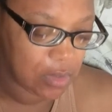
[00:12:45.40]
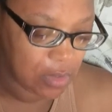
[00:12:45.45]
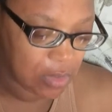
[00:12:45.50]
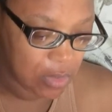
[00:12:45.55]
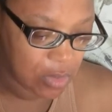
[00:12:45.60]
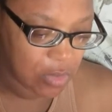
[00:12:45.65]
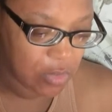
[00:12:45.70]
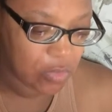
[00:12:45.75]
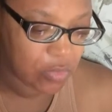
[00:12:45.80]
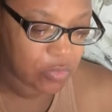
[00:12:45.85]

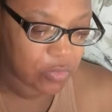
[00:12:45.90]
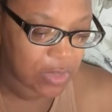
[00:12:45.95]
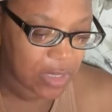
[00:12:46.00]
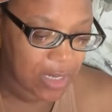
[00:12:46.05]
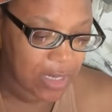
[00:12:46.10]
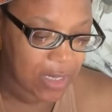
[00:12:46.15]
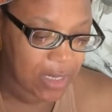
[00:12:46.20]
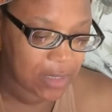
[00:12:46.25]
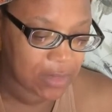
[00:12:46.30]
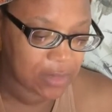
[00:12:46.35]
Hold
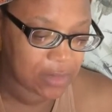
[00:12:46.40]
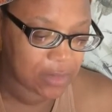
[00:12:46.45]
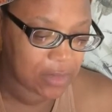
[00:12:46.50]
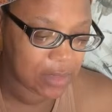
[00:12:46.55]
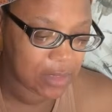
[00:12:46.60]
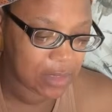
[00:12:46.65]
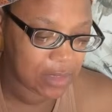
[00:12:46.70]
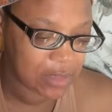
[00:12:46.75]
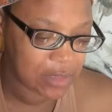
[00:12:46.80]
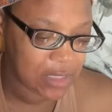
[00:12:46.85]
not
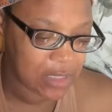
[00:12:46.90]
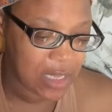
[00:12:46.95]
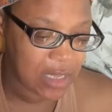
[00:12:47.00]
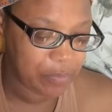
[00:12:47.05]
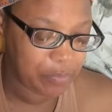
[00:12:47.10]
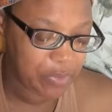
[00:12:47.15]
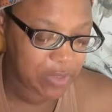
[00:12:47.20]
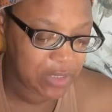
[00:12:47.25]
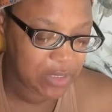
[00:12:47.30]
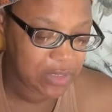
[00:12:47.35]
thy
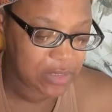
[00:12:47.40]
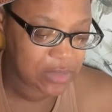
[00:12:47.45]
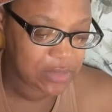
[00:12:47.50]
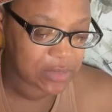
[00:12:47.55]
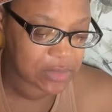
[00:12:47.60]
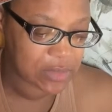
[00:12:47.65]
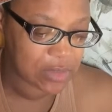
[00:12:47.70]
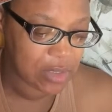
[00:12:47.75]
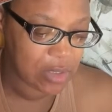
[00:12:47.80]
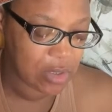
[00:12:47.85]

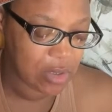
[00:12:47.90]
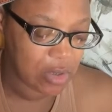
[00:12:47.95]
peace,